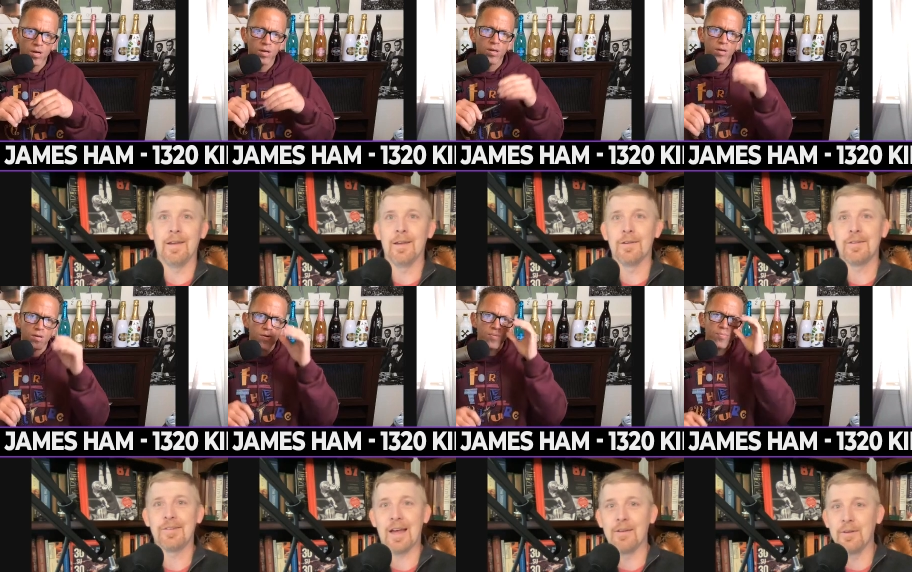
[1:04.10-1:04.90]
Speaker 1: a
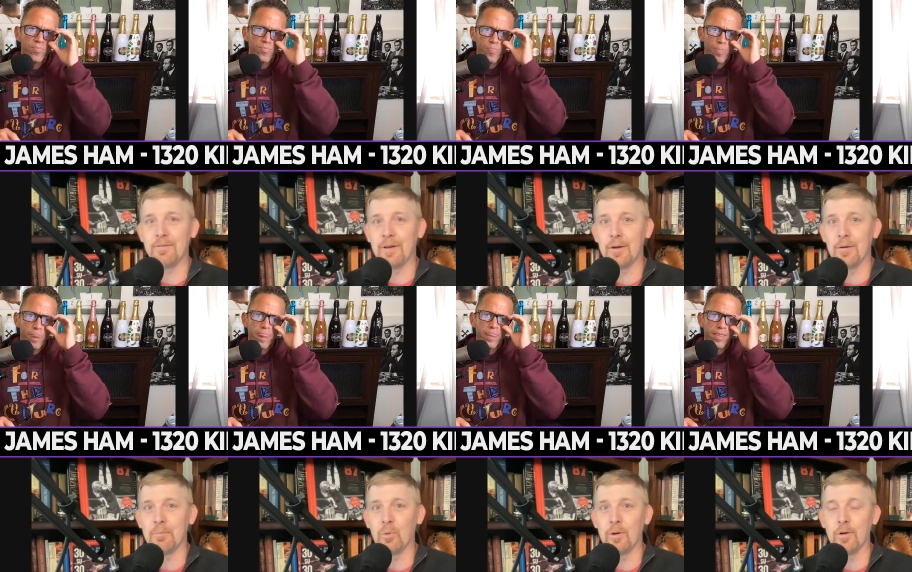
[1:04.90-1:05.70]
savvy veteran
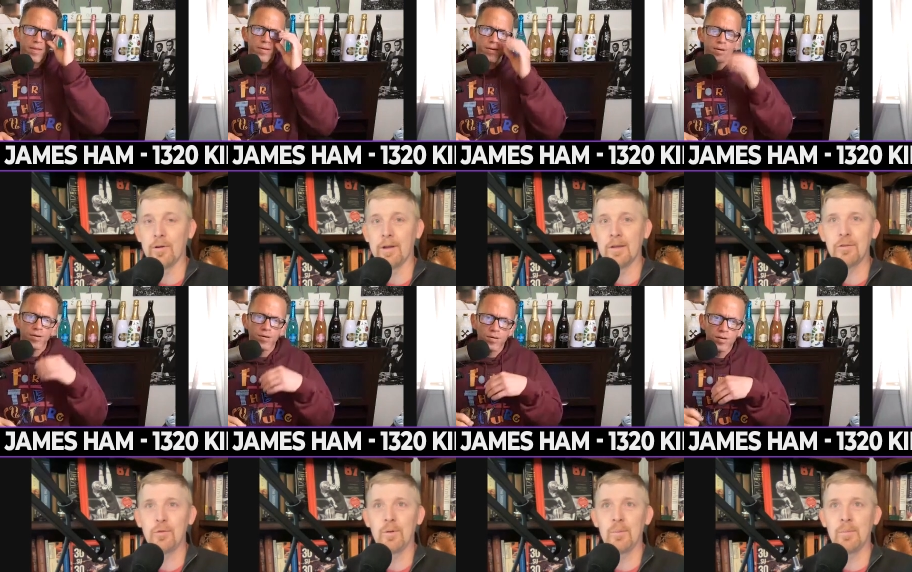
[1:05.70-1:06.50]
point guard next
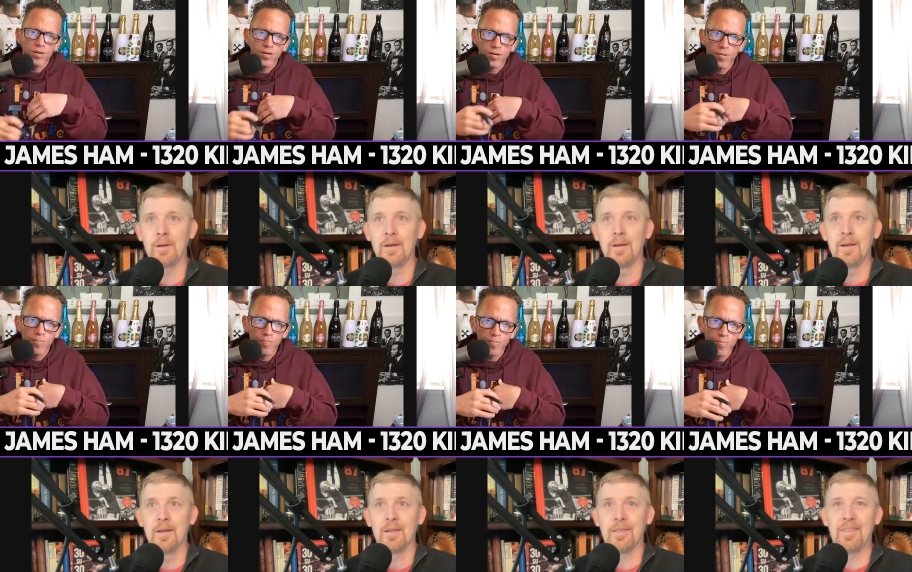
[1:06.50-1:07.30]
to him.
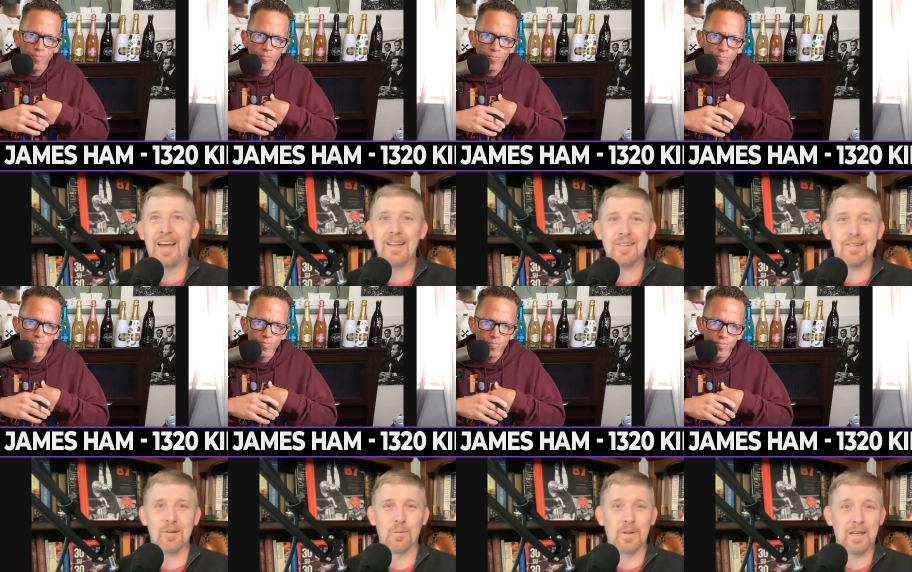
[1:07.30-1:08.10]
That's
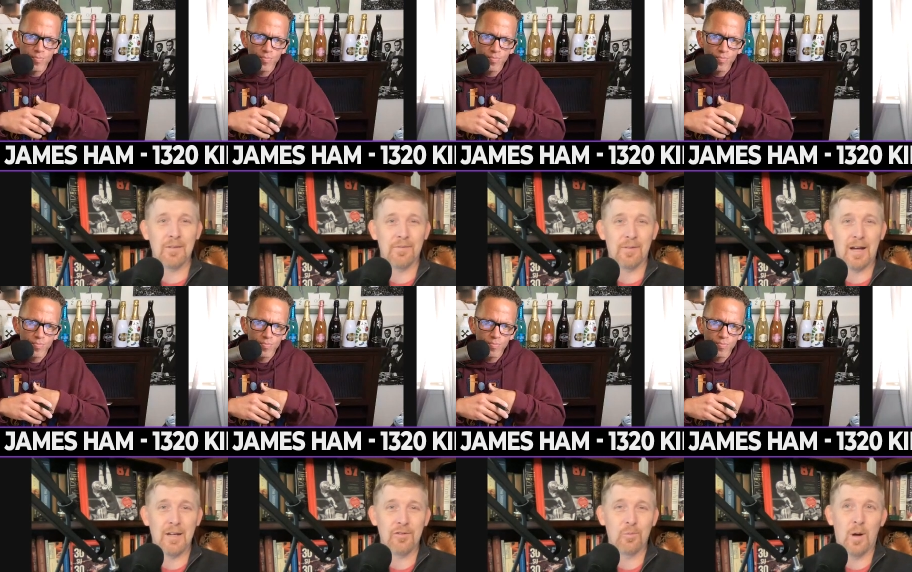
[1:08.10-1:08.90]
like if I
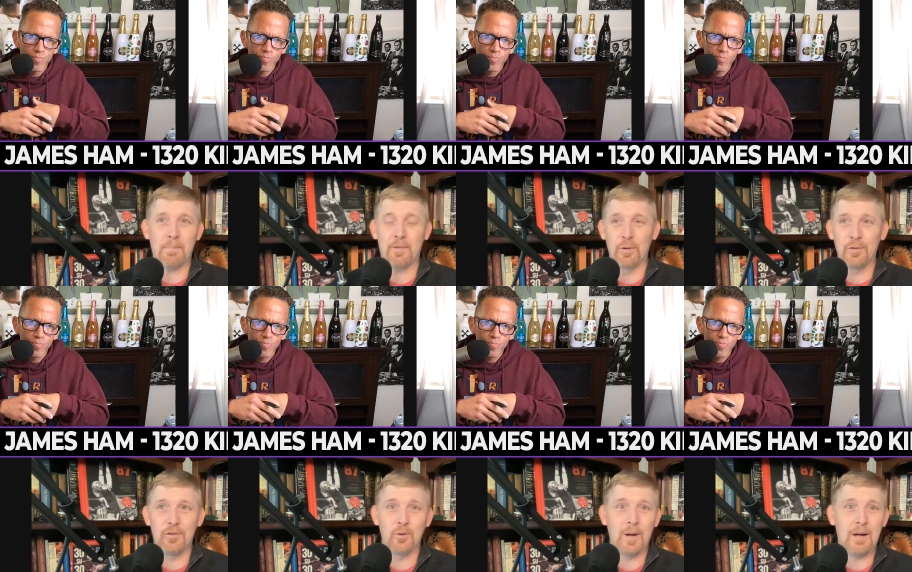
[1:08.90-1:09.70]
swap those
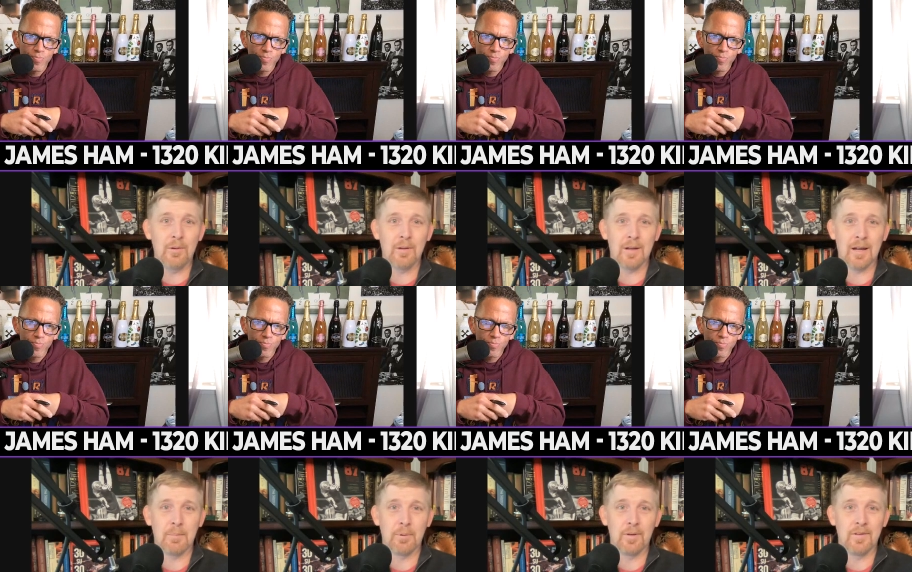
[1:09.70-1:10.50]
two out and I
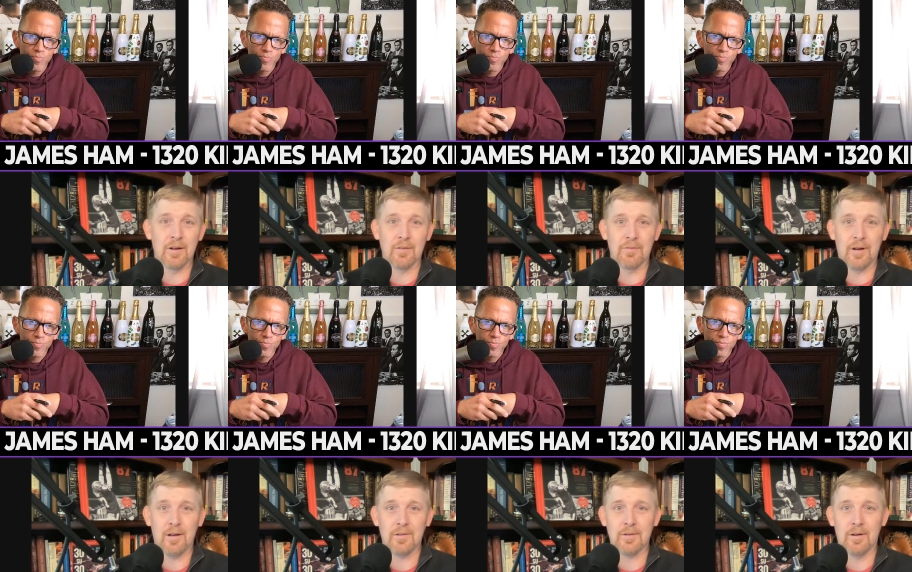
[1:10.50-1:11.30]
put De'Aaron
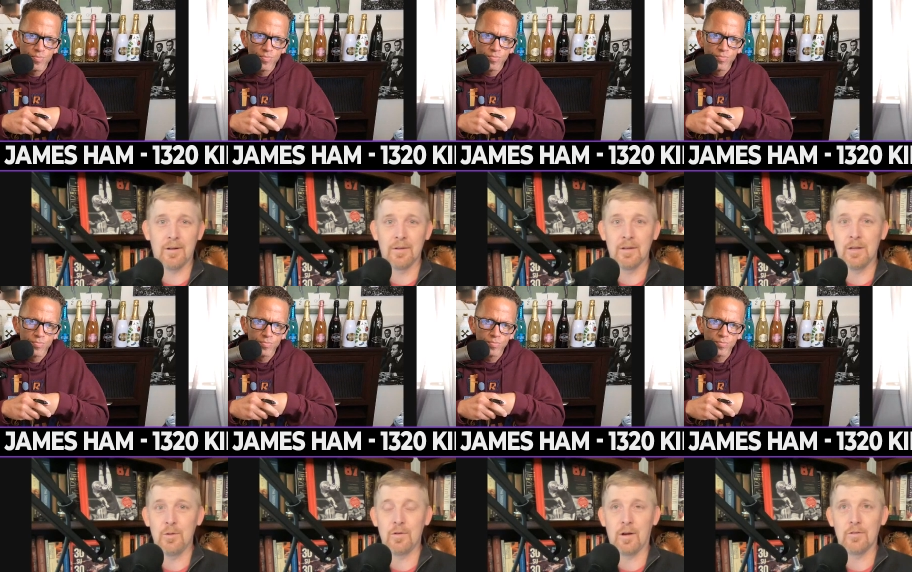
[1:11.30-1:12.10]
Fox on the
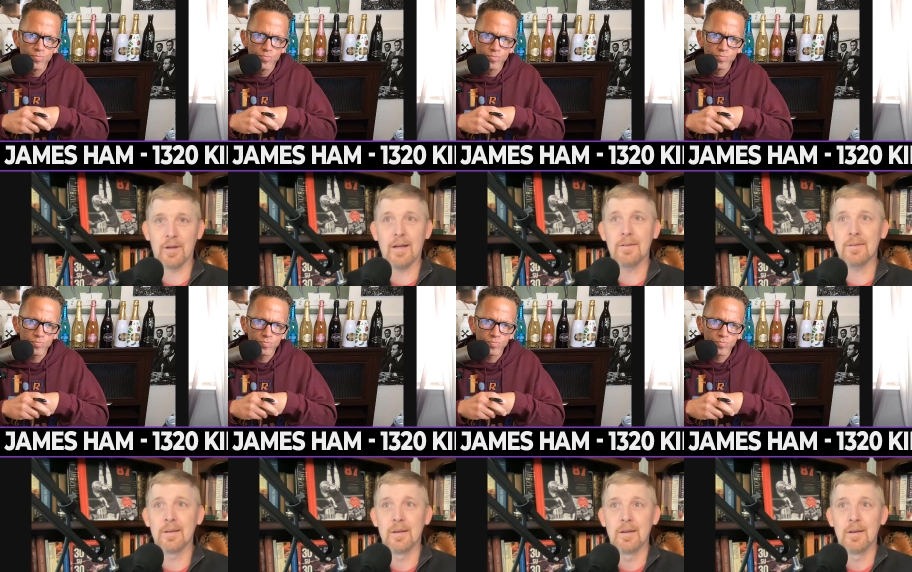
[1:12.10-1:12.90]
Utah Jazz,
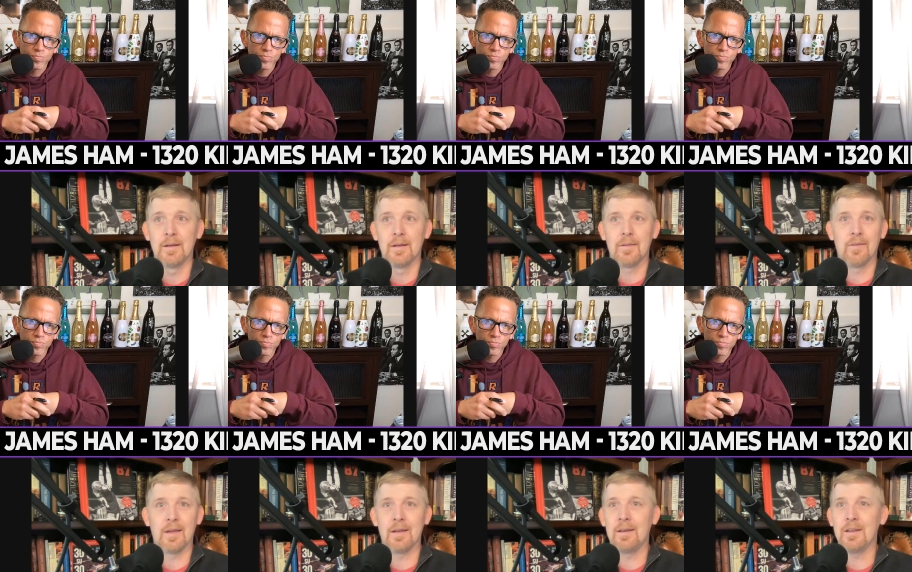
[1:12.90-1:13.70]

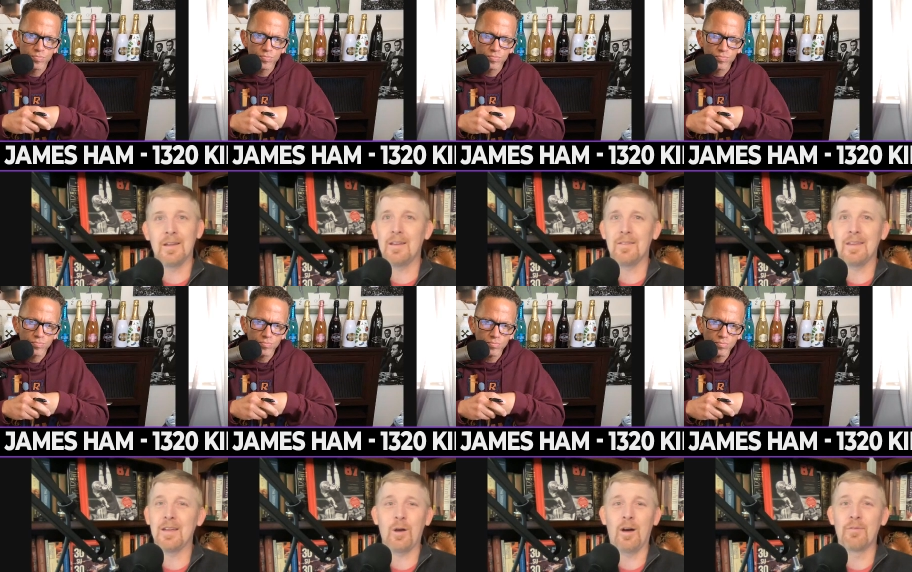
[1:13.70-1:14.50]
then they
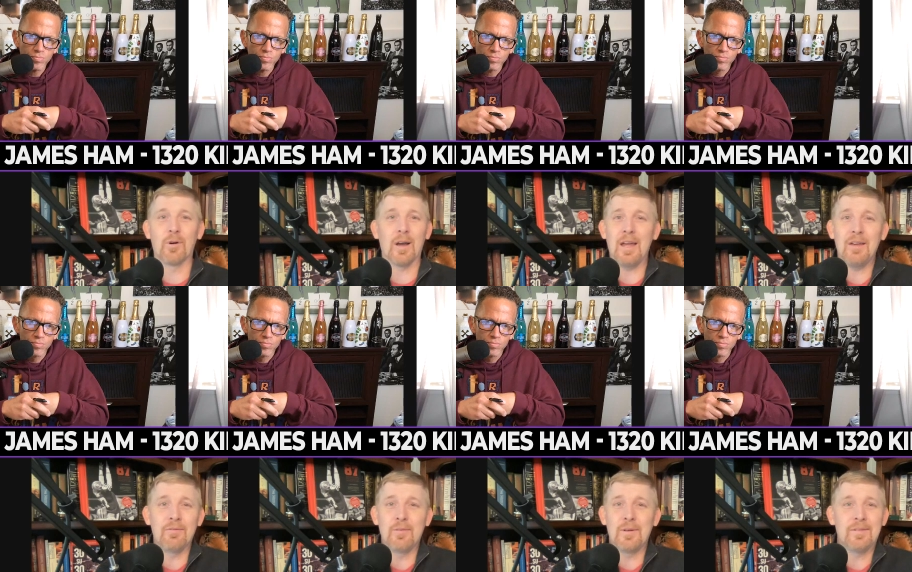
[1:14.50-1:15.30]
cover
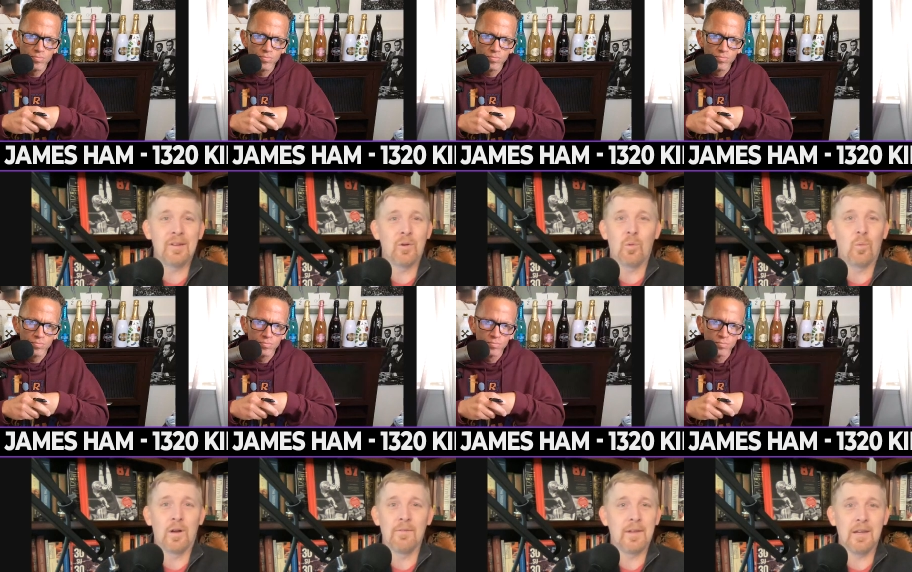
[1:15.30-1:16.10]
every single one of the